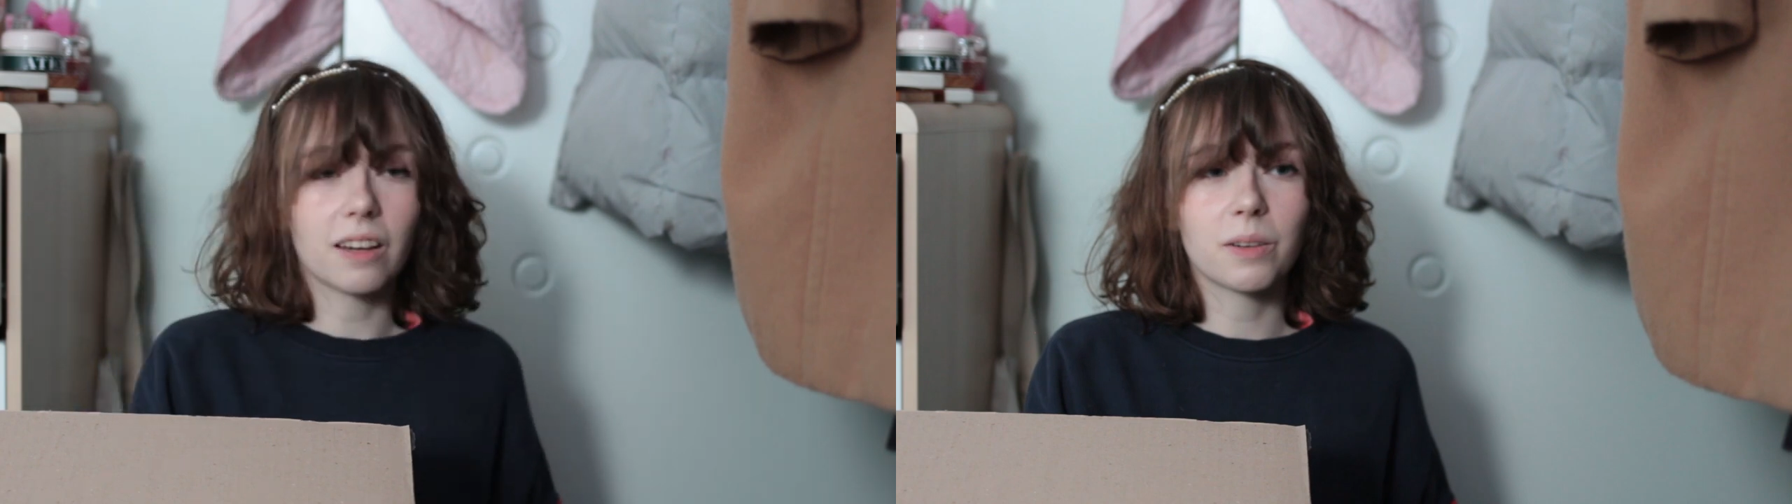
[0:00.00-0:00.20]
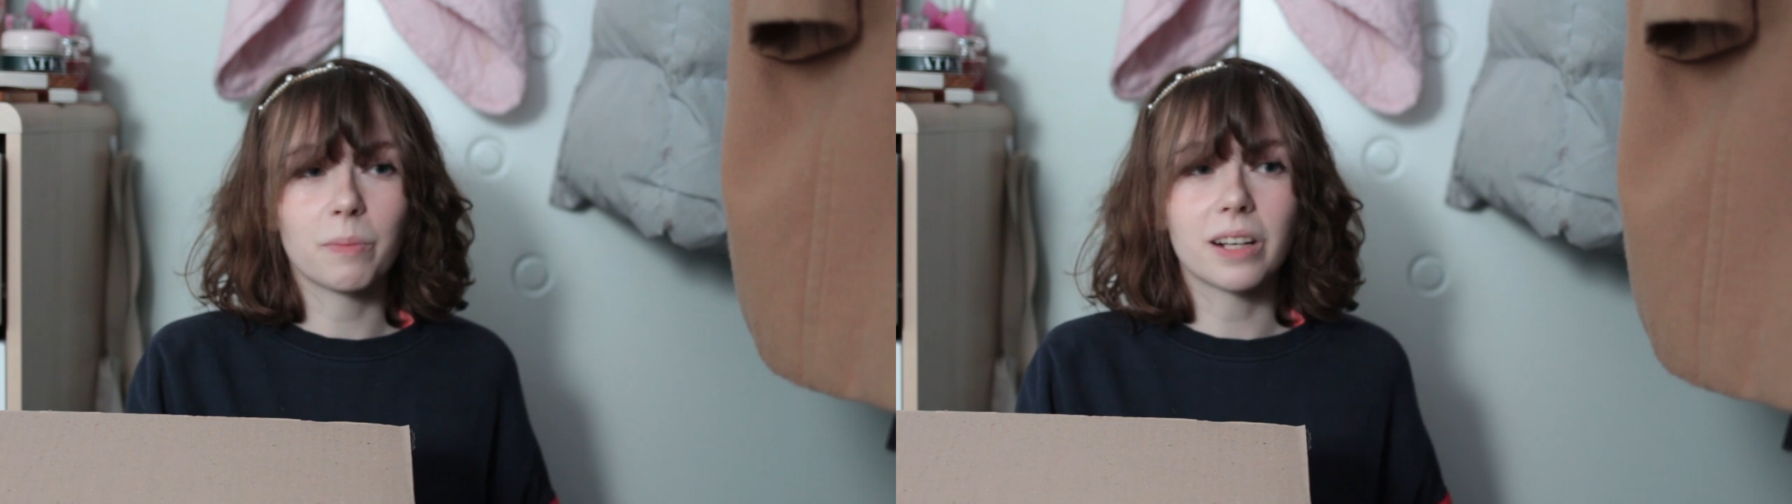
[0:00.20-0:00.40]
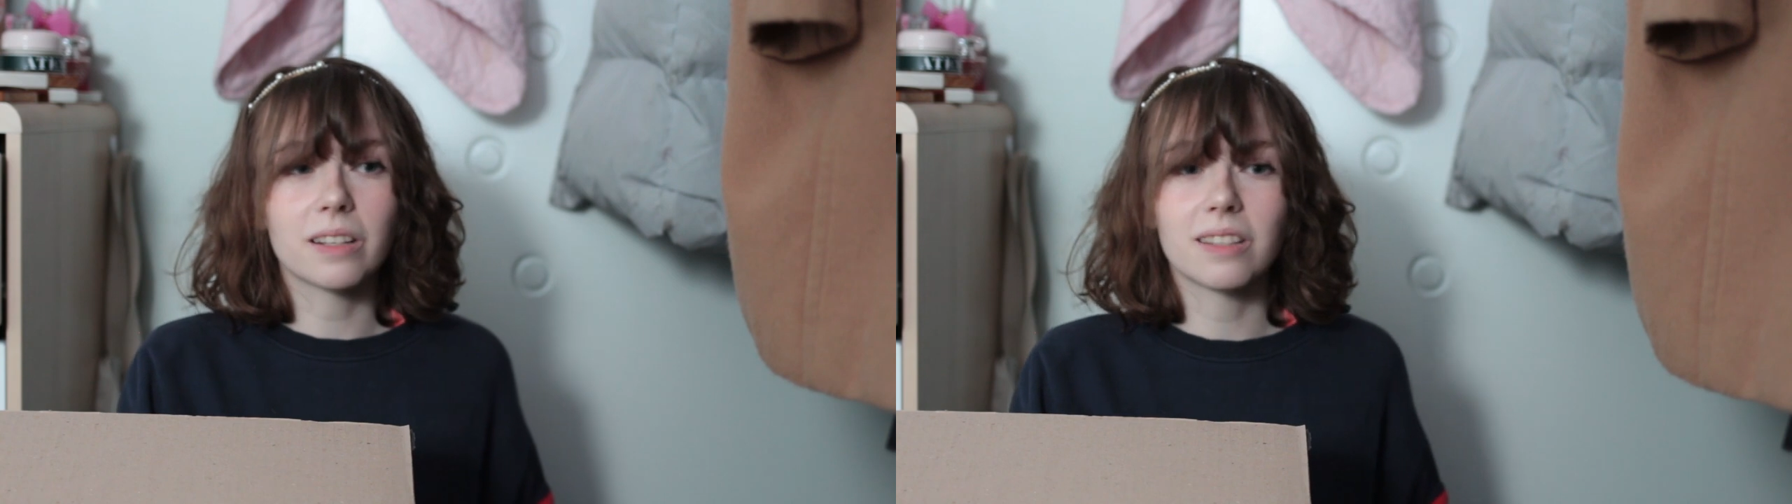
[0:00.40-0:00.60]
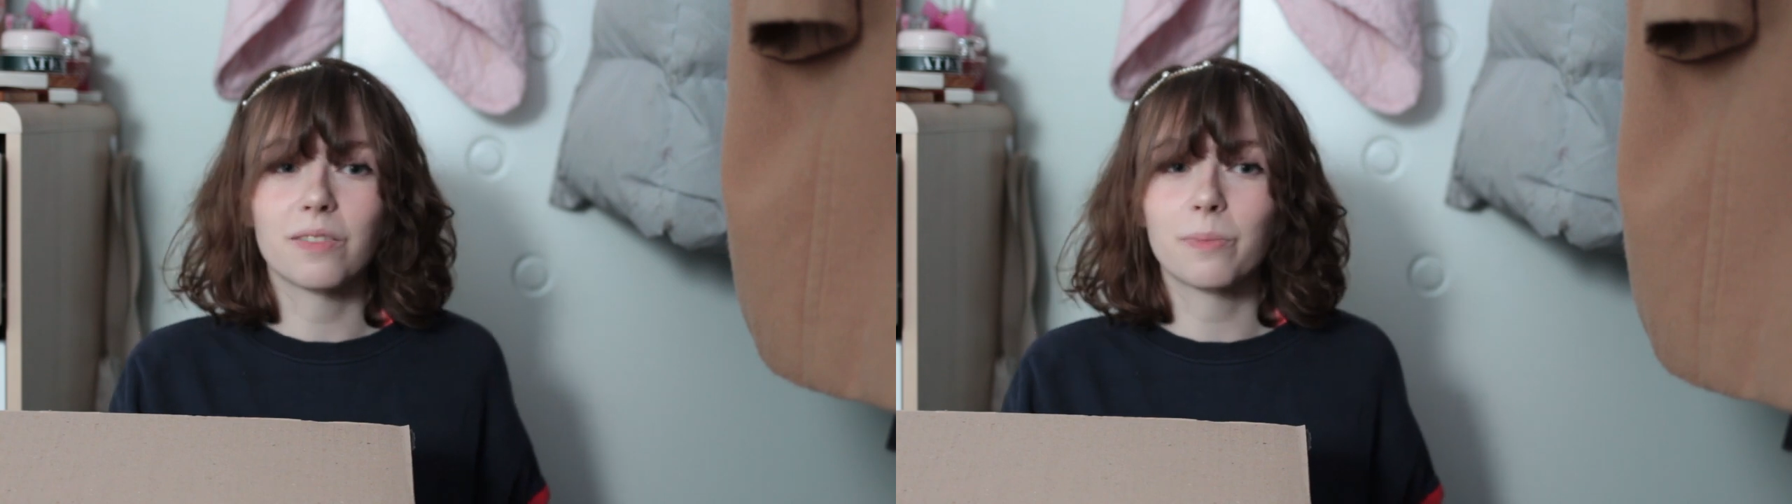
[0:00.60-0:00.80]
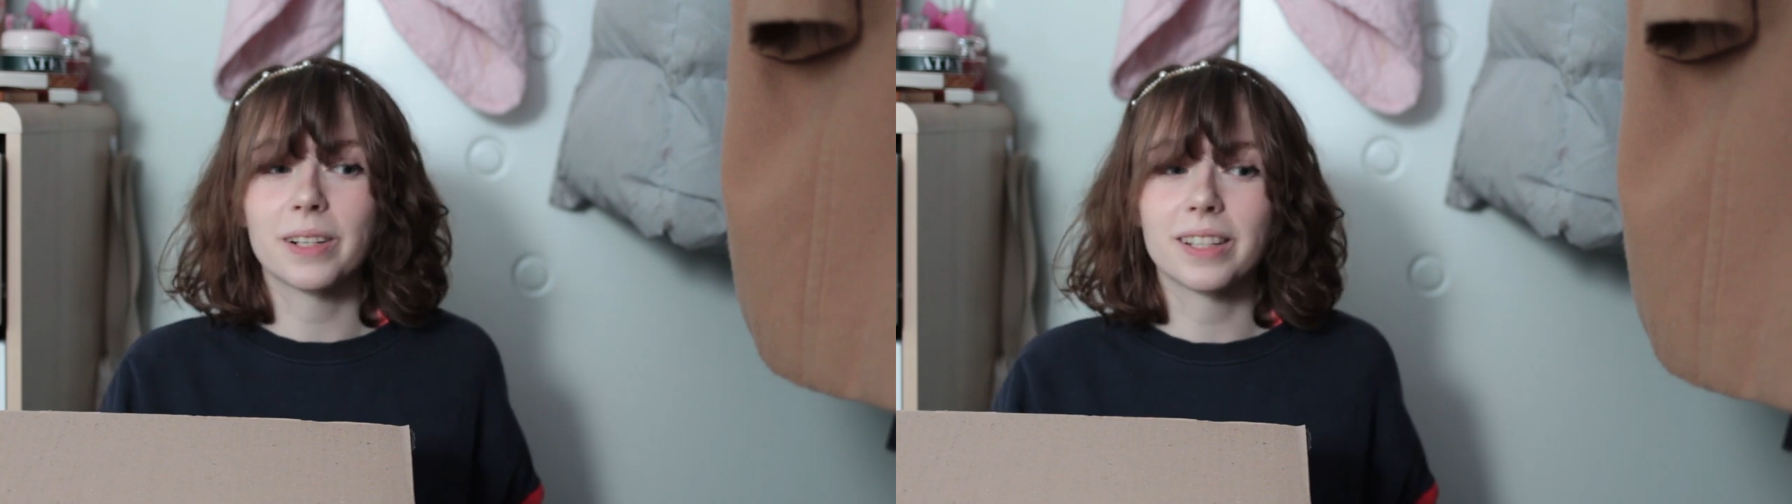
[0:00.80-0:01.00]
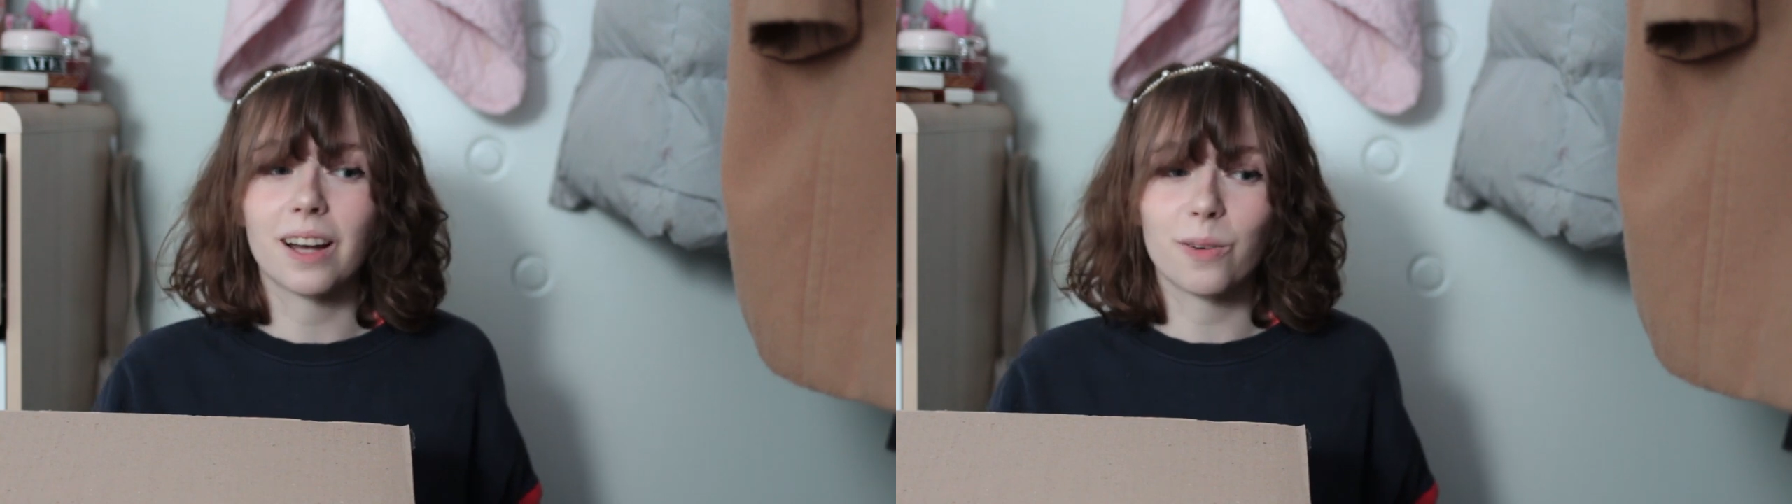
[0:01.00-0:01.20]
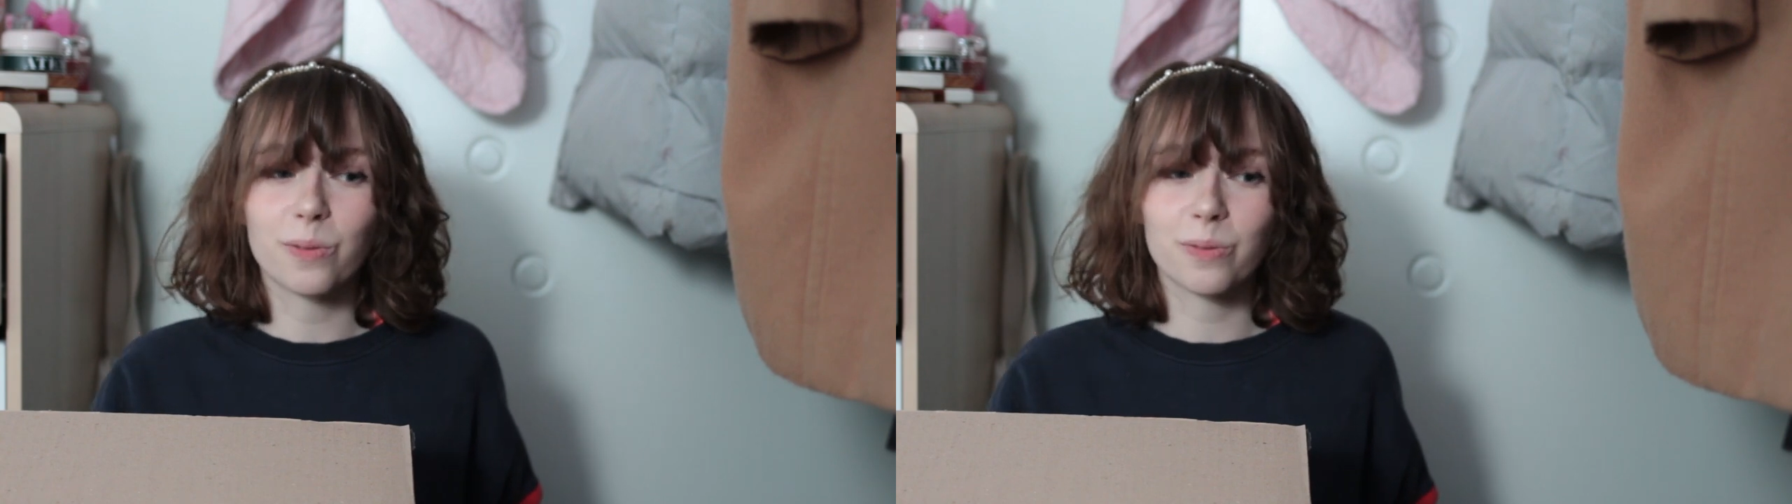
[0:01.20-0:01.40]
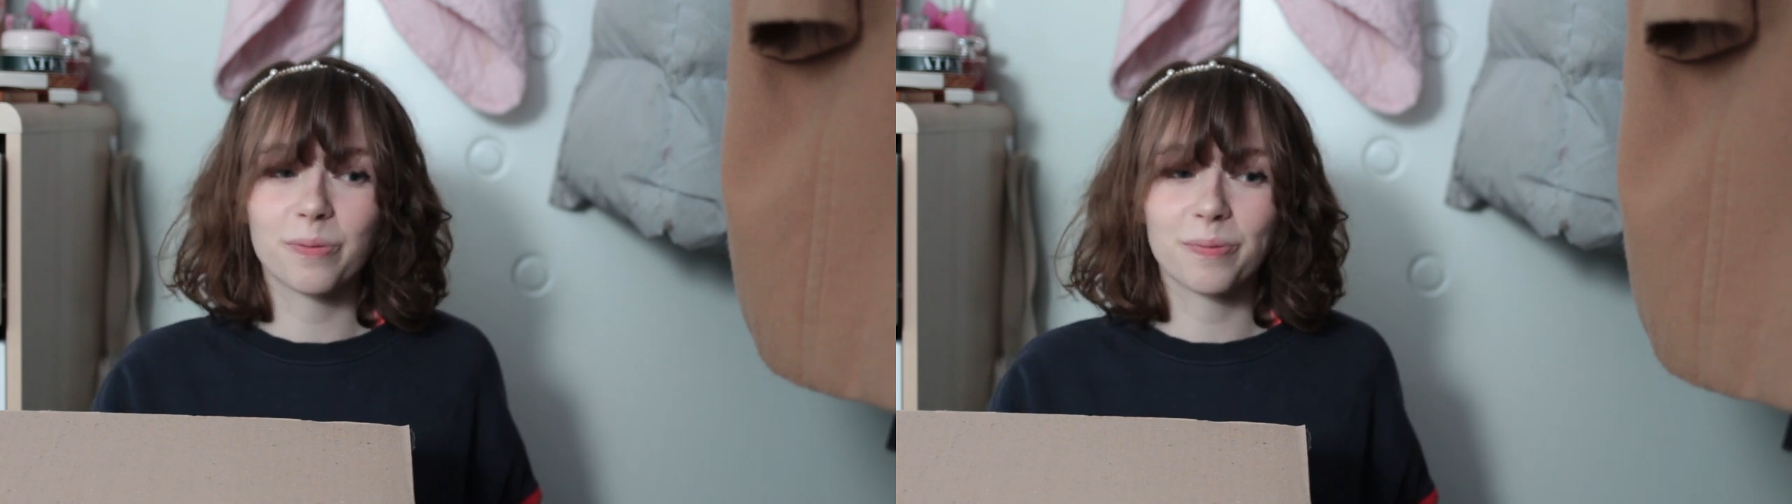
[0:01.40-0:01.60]
could make stuff
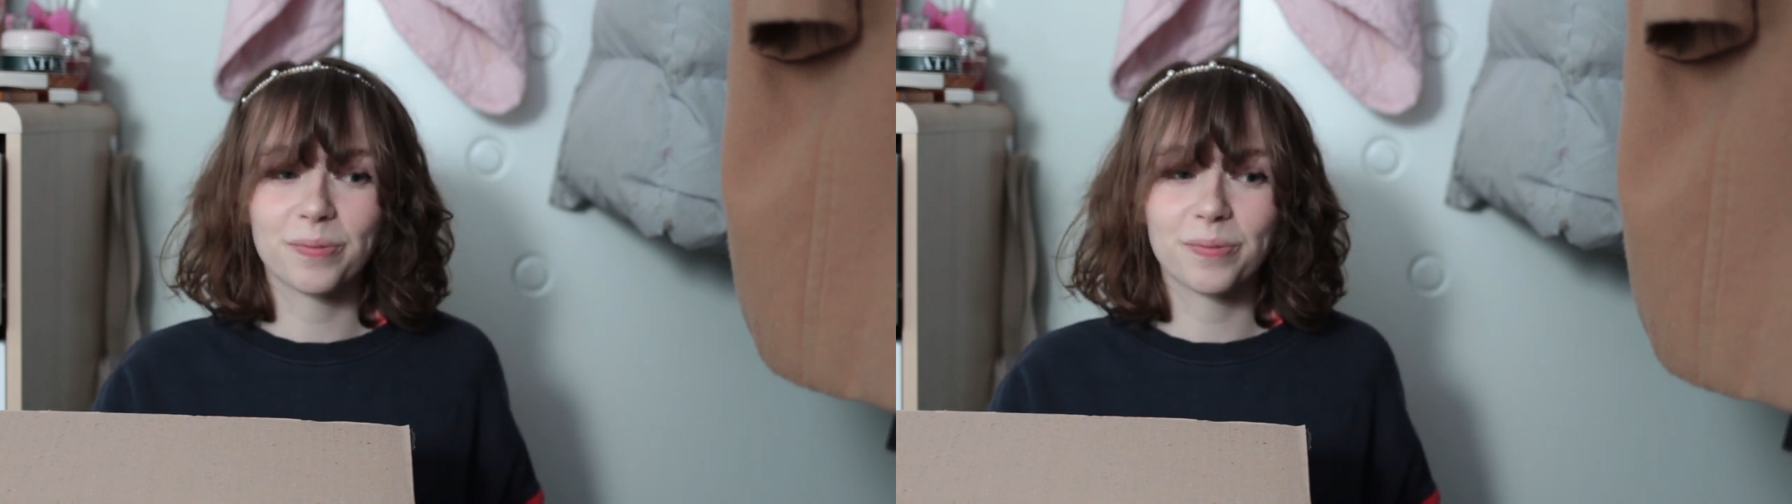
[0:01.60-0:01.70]
myself,